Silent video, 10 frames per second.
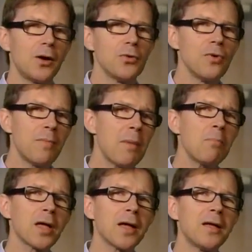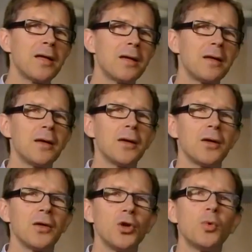Remember,
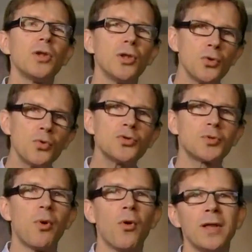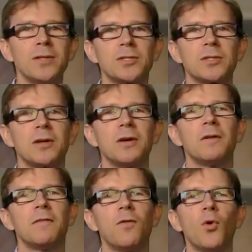you will lose points
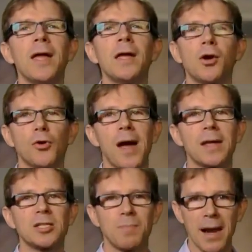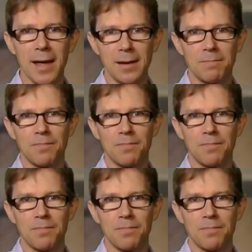for incorrect spelling.